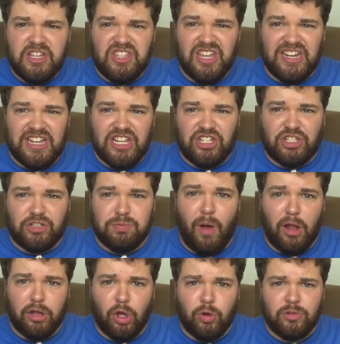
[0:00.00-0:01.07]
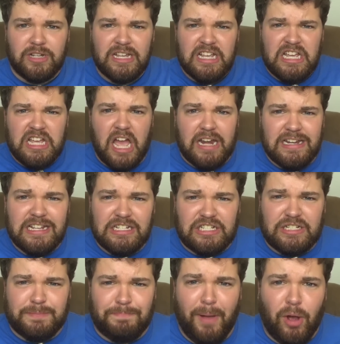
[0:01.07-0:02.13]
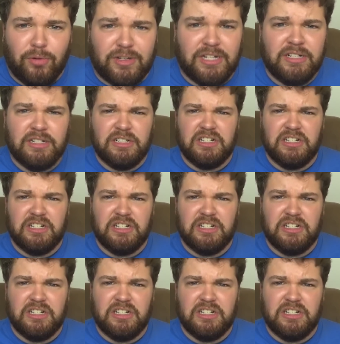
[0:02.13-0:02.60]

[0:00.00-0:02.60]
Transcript: Then he swallowed, and he spoke.